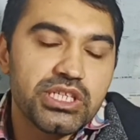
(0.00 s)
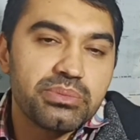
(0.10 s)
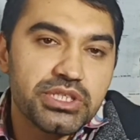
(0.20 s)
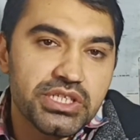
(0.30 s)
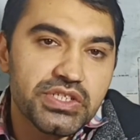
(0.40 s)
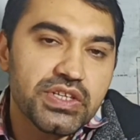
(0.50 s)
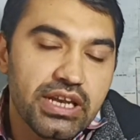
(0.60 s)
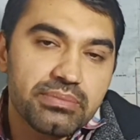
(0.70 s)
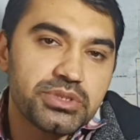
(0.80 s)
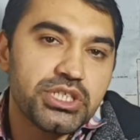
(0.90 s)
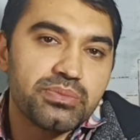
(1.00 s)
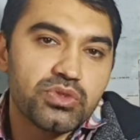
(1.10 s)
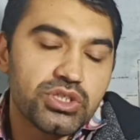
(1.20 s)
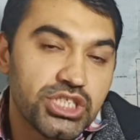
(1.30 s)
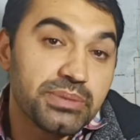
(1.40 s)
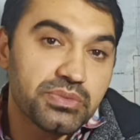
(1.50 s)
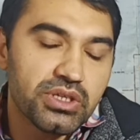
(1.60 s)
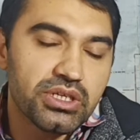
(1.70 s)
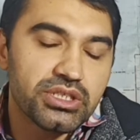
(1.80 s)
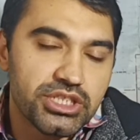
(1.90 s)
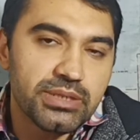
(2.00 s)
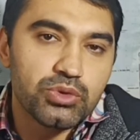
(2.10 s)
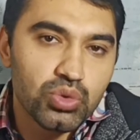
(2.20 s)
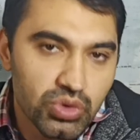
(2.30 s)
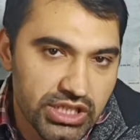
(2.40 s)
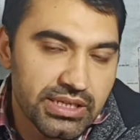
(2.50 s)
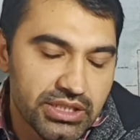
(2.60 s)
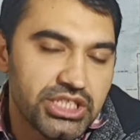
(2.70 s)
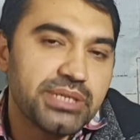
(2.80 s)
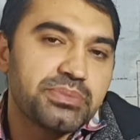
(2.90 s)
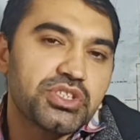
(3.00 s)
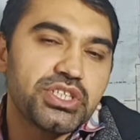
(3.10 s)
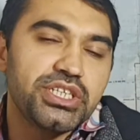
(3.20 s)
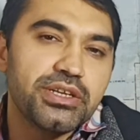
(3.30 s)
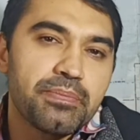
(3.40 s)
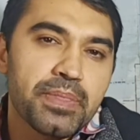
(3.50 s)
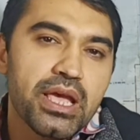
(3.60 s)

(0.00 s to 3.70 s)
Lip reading: even the son of James II, say James III,